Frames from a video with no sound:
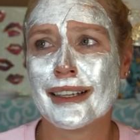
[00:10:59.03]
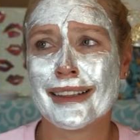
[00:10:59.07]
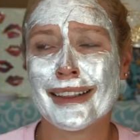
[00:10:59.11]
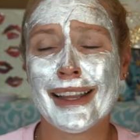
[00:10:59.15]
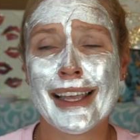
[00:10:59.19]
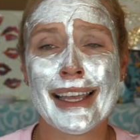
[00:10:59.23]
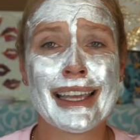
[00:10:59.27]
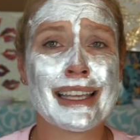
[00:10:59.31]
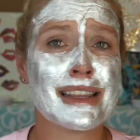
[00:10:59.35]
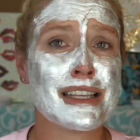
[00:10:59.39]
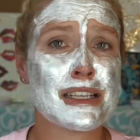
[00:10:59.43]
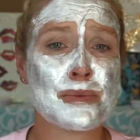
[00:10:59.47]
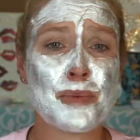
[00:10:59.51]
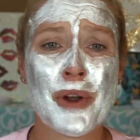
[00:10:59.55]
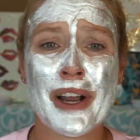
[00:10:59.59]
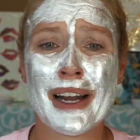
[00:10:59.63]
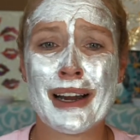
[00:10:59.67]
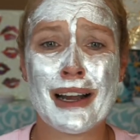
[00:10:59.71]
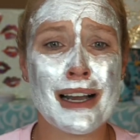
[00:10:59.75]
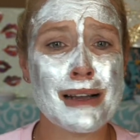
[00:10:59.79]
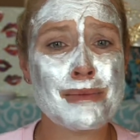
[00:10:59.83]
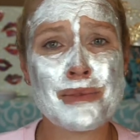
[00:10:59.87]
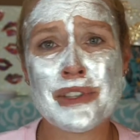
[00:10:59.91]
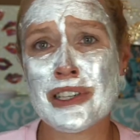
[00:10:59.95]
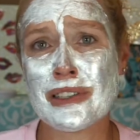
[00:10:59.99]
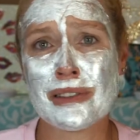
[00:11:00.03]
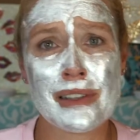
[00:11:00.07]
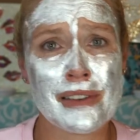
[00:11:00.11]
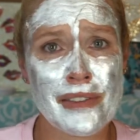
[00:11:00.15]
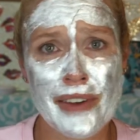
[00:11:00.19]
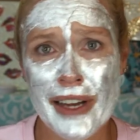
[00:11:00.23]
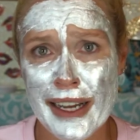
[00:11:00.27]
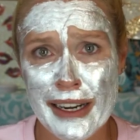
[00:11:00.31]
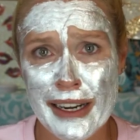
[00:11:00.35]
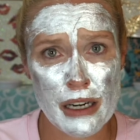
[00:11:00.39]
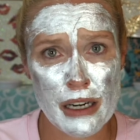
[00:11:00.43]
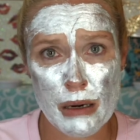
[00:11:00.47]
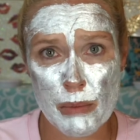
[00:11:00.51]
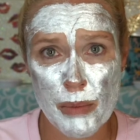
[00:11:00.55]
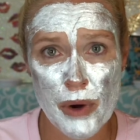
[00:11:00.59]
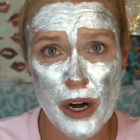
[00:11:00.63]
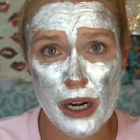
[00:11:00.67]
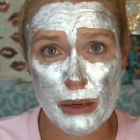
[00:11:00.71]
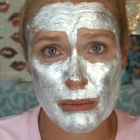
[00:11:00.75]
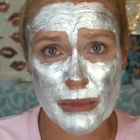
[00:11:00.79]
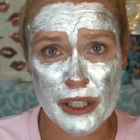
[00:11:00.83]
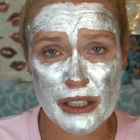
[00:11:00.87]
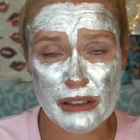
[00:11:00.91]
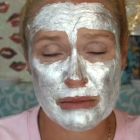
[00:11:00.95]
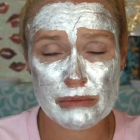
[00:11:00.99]
Like at this point, I'm still living
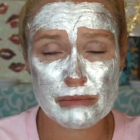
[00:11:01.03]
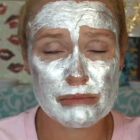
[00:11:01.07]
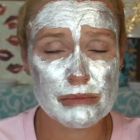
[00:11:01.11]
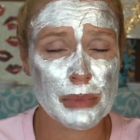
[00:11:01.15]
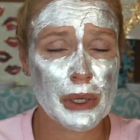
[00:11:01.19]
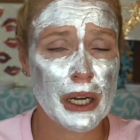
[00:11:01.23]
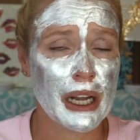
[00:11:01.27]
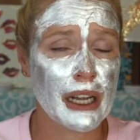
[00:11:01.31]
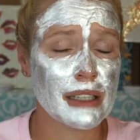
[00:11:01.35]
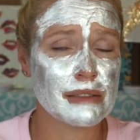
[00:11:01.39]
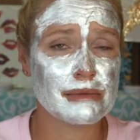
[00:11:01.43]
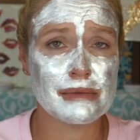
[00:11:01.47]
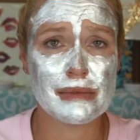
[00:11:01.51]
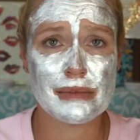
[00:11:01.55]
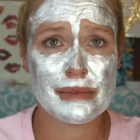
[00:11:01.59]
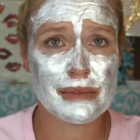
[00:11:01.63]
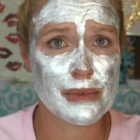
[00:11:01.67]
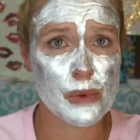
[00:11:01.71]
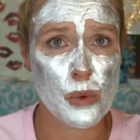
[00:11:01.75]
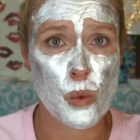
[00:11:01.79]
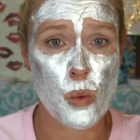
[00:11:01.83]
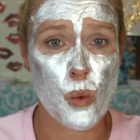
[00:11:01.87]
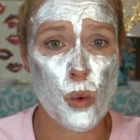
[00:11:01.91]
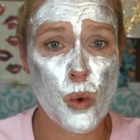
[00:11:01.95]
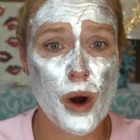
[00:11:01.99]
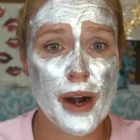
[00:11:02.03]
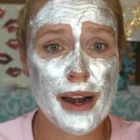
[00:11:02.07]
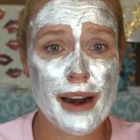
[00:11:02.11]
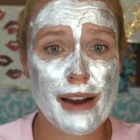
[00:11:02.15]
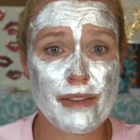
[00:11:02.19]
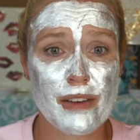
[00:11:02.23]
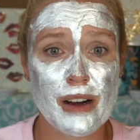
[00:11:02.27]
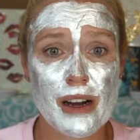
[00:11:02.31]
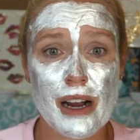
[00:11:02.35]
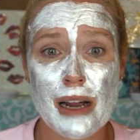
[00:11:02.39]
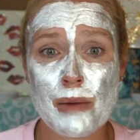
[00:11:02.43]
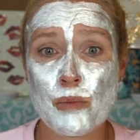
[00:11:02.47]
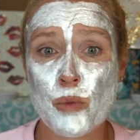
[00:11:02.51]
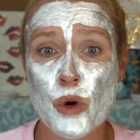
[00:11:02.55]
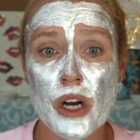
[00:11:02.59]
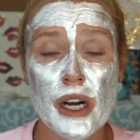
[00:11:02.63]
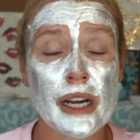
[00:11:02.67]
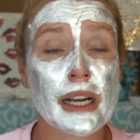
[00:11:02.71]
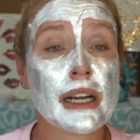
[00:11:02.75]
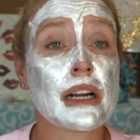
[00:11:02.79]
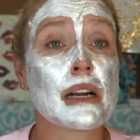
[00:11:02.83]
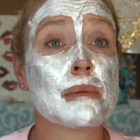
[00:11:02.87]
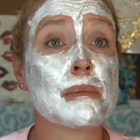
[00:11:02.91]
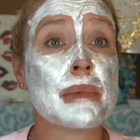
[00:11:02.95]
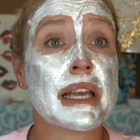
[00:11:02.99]
apartment, but whatever. I'm
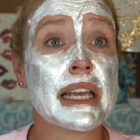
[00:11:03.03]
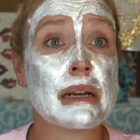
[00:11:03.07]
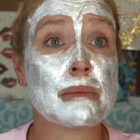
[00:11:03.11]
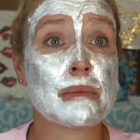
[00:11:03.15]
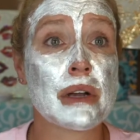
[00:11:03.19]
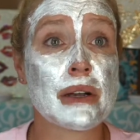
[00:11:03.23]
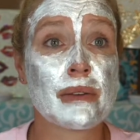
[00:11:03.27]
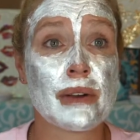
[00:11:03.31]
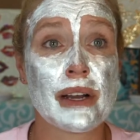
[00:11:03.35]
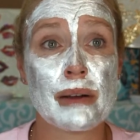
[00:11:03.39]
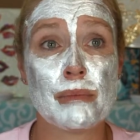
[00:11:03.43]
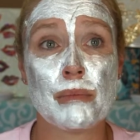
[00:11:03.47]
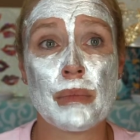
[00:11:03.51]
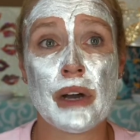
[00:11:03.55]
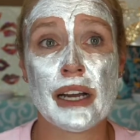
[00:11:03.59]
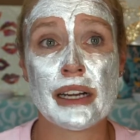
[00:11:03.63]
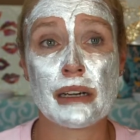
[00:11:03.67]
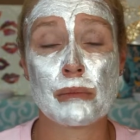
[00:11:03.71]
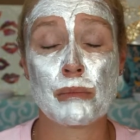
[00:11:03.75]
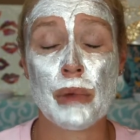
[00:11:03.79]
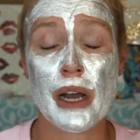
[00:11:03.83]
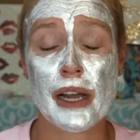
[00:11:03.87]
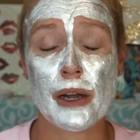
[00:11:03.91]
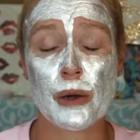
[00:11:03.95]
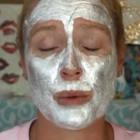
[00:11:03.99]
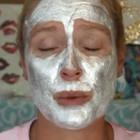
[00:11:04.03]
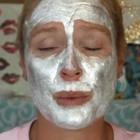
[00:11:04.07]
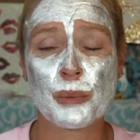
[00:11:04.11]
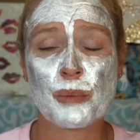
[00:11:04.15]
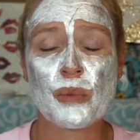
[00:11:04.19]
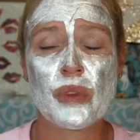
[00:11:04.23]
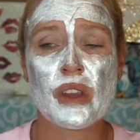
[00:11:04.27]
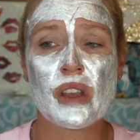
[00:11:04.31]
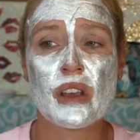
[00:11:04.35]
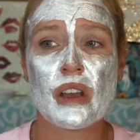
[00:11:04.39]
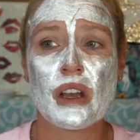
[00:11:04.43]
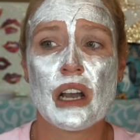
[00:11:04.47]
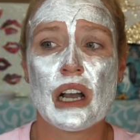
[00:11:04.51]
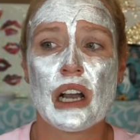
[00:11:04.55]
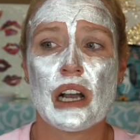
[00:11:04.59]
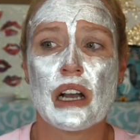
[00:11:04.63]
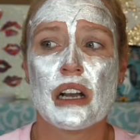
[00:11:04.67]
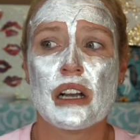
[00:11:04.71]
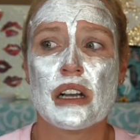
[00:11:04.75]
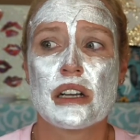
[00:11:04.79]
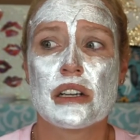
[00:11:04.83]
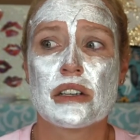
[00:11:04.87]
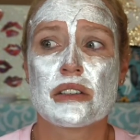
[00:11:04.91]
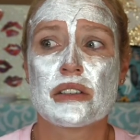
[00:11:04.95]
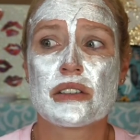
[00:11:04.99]
working, I'm paying my rent, minding my own.
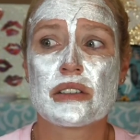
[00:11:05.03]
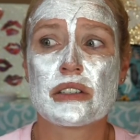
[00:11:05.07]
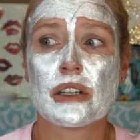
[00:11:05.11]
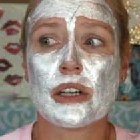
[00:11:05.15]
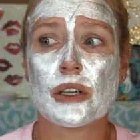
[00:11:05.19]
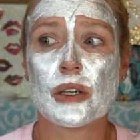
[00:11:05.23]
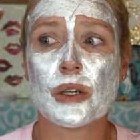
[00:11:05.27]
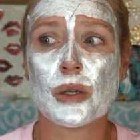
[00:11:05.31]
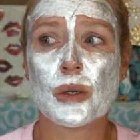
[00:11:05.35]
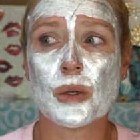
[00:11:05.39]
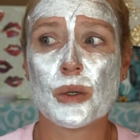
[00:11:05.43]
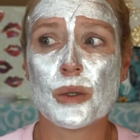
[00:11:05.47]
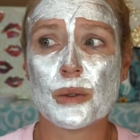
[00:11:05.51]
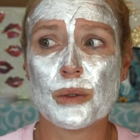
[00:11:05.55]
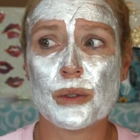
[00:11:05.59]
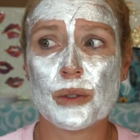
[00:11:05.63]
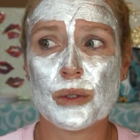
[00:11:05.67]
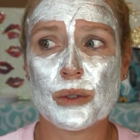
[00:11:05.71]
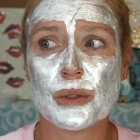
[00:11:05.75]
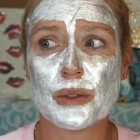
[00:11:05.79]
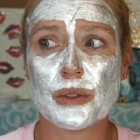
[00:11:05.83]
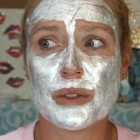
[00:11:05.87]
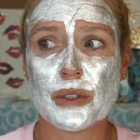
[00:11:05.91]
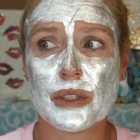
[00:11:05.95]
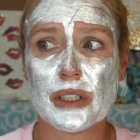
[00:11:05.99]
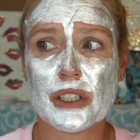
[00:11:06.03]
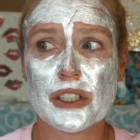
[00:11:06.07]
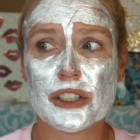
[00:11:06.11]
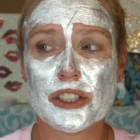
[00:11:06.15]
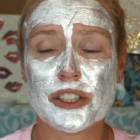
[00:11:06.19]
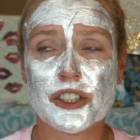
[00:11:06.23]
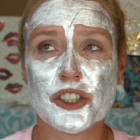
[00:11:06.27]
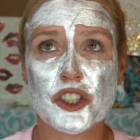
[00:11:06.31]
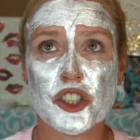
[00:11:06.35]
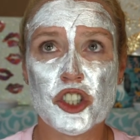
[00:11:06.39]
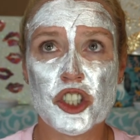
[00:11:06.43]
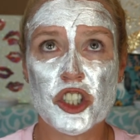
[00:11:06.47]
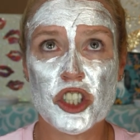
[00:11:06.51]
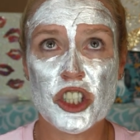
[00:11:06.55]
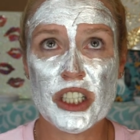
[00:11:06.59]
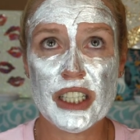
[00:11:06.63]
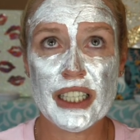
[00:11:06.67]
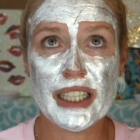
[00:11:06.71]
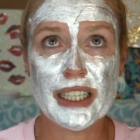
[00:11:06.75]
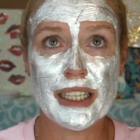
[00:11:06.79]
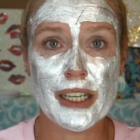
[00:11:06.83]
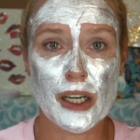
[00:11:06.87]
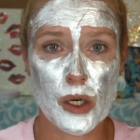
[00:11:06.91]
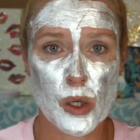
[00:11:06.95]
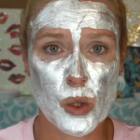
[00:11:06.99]
So
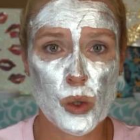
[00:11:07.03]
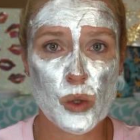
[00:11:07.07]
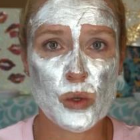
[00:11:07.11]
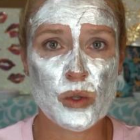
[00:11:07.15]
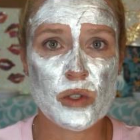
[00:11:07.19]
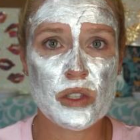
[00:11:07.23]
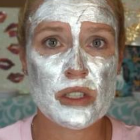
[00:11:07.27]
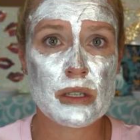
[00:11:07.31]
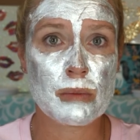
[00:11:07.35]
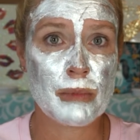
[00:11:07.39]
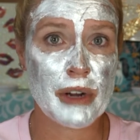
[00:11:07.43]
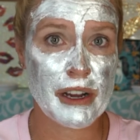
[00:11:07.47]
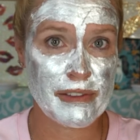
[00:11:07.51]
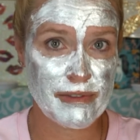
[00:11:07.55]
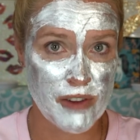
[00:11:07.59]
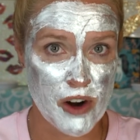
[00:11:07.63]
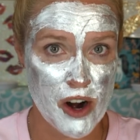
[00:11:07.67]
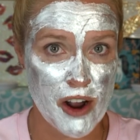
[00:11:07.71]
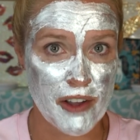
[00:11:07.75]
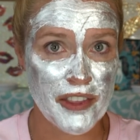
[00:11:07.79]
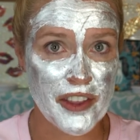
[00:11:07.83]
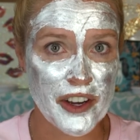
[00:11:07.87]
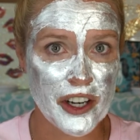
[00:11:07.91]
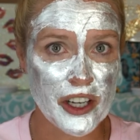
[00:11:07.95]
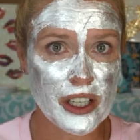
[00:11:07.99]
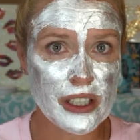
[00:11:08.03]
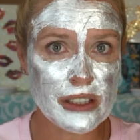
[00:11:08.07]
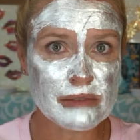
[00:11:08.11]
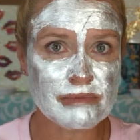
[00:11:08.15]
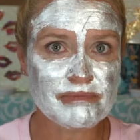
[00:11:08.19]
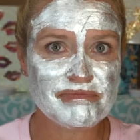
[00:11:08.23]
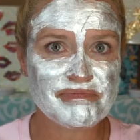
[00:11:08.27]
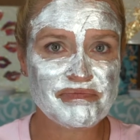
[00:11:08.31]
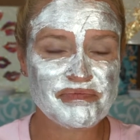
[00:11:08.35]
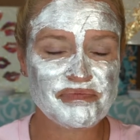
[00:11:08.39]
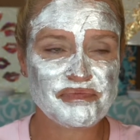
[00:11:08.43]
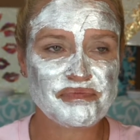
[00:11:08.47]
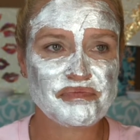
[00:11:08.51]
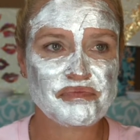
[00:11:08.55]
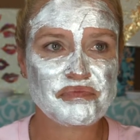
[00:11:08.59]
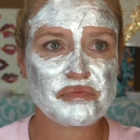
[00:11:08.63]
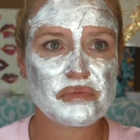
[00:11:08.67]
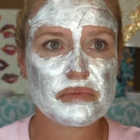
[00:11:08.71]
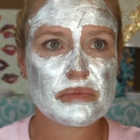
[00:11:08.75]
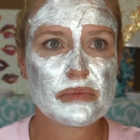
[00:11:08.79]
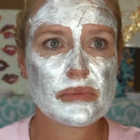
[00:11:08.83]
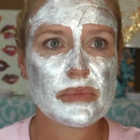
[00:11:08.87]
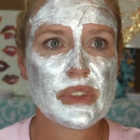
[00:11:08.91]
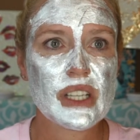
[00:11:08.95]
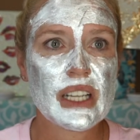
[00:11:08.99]
she goes to my father
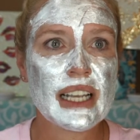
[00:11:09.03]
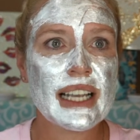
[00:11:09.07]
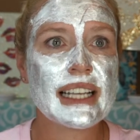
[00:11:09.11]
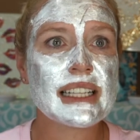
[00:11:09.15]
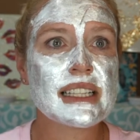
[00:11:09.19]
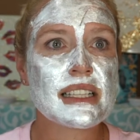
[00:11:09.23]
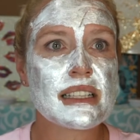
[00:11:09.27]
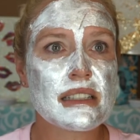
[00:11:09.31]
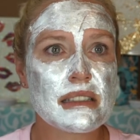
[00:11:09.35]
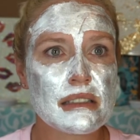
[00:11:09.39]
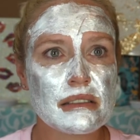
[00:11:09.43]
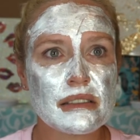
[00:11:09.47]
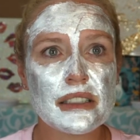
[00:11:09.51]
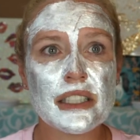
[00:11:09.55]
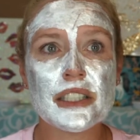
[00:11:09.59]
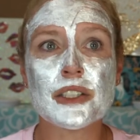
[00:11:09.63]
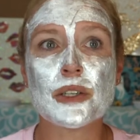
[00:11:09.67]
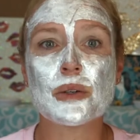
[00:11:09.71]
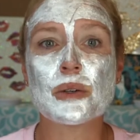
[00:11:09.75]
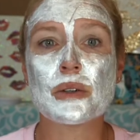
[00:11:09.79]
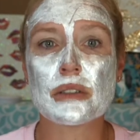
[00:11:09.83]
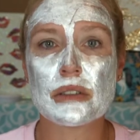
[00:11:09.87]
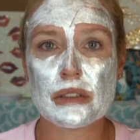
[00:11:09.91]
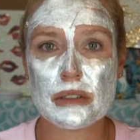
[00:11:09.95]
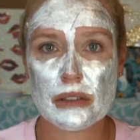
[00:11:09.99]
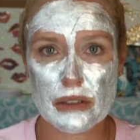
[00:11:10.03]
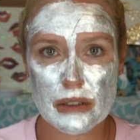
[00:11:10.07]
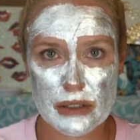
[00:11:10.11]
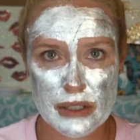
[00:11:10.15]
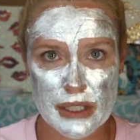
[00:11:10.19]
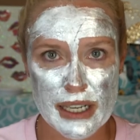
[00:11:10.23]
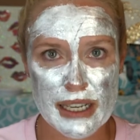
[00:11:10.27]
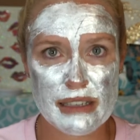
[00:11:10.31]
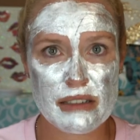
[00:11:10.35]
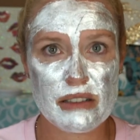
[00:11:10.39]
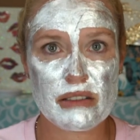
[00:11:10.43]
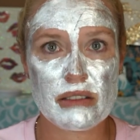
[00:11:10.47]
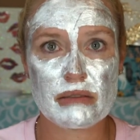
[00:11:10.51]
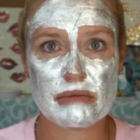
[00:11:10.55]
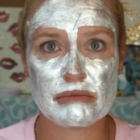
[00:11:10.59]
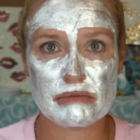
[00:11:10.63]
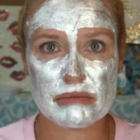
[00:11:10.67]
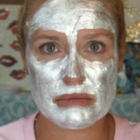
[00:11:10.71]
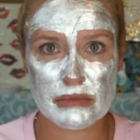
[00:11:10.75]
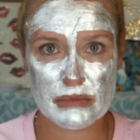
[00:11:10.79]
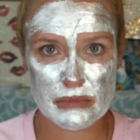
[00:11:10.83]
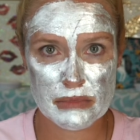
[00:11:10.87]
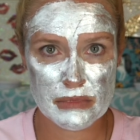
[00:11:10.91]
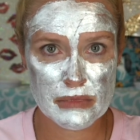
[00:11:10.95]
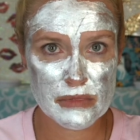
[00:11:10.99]
and, you know, says
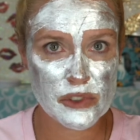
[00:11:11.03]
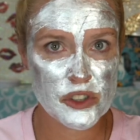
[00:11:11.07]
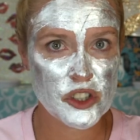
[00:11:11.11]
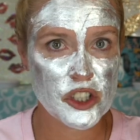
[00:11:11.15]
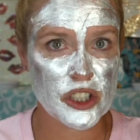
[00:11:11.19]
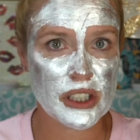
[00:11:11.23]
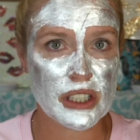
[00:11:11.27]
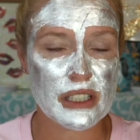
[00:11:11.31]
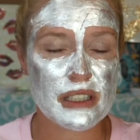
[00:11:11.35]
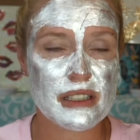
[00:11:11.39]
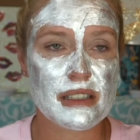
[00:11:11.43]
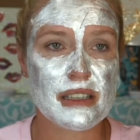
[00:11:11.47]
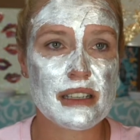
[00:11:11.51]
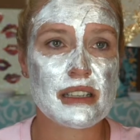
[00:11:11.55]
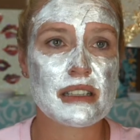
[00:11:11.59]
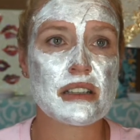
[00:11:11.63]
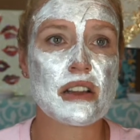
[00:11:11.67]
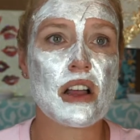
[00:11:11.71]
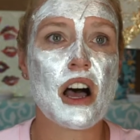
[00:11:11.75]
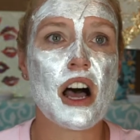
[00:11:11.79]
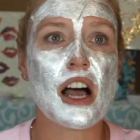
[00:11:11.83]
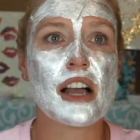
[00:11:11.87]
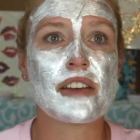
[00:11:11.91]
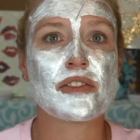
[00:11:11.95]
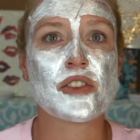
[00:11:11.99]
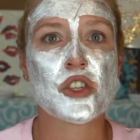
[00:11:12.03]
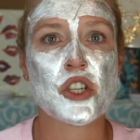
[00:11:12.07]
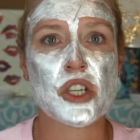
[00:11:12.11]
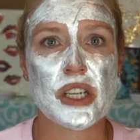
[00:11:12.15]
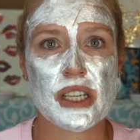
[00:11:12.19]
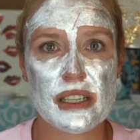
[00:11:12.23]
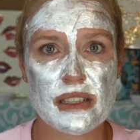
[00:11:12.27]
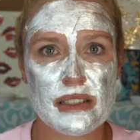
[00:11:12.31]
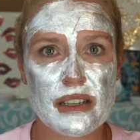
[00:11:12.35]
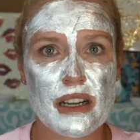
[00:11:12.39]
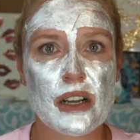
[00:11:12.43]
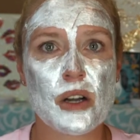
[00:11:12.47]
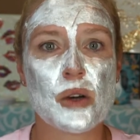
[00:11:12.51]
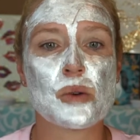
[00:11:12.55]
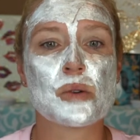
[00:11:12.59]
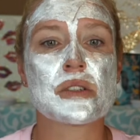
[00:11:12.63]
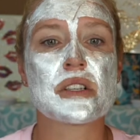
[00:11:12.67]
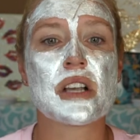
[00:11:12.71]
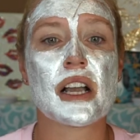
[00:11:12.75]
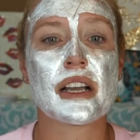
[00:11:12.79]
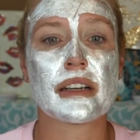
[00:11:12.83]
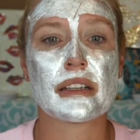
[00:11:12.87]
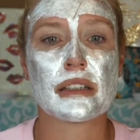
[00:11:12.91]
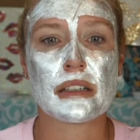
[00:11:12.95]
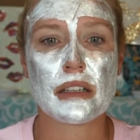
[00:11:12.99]
she needs this loft, she needs a
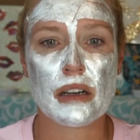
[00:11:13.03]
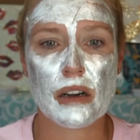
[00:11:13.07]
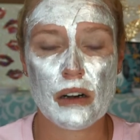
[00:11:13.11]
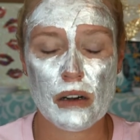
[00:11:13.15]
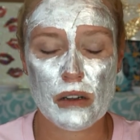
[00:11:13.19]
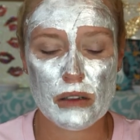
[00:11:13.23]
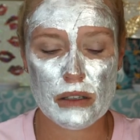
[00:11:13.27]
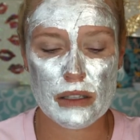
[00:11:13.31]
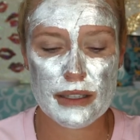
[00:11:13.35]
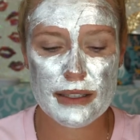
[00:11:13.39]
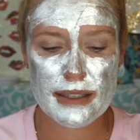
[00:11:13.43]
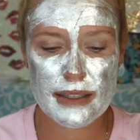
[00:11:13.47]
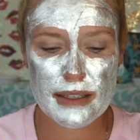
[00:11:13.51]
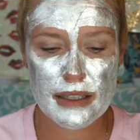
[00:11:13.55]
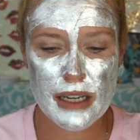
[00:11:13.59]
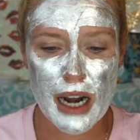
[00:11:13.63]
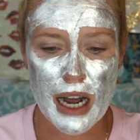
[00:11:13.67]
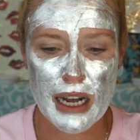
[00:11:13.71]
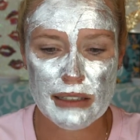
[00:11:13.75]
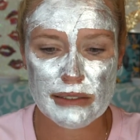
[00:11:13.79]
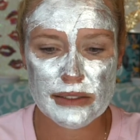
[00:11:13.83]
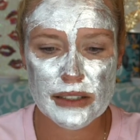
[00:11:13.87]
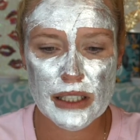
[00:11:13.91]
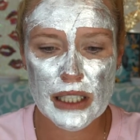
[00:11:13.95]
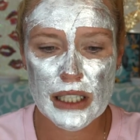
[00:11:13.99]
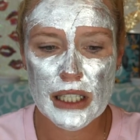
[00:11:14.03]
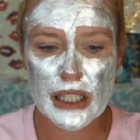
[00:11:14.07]
cosigner, all this stuff.